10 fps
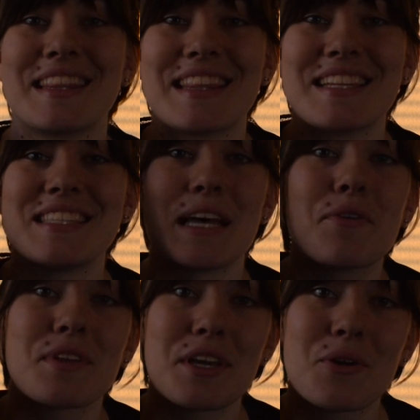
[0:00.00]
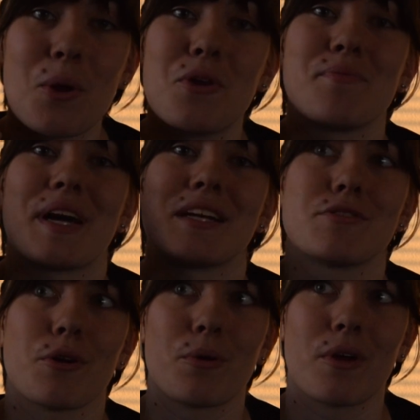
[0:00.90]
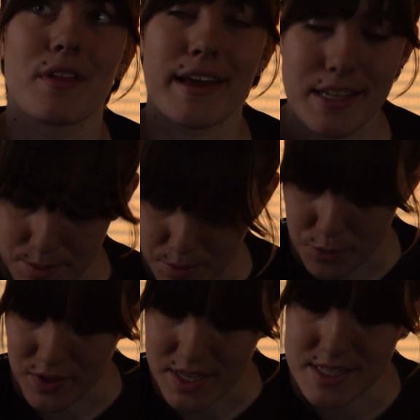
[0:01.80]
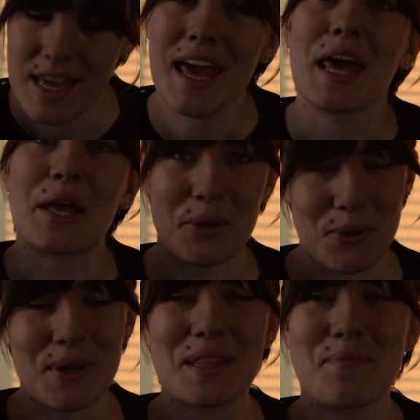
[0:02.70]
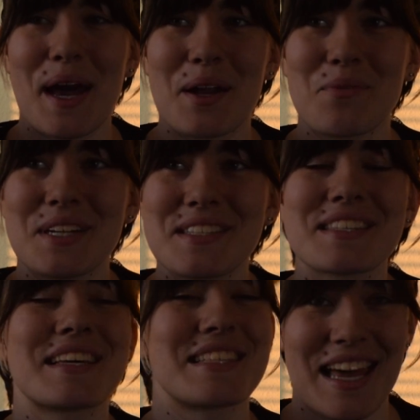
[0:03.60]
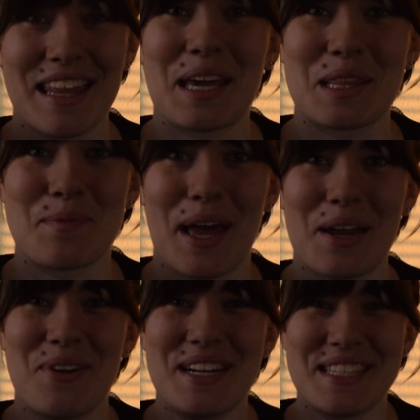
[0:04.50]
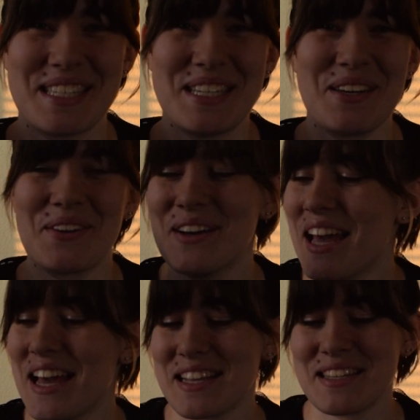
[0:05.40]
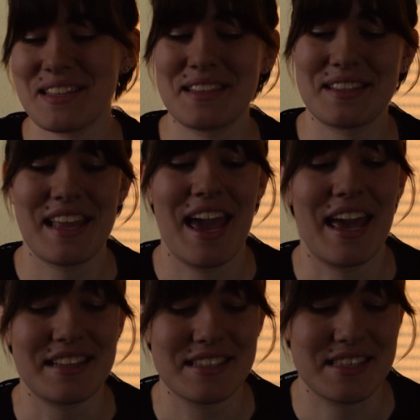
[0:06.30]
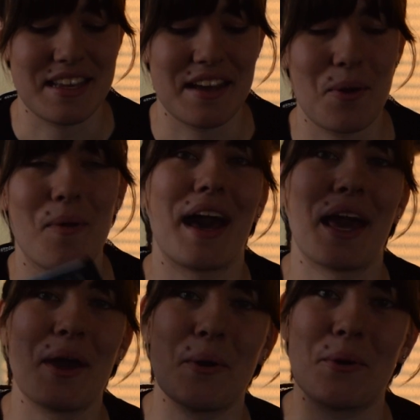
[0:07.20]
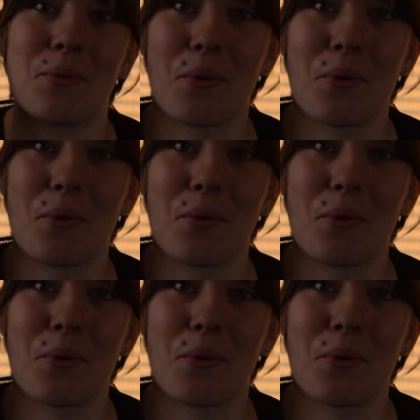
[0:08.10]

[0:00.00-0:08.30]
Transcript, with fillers: it's definitely a goal of mine to own all the X-Men movies, including the bad ones, because I like the bad ones too. Hence uh, why I own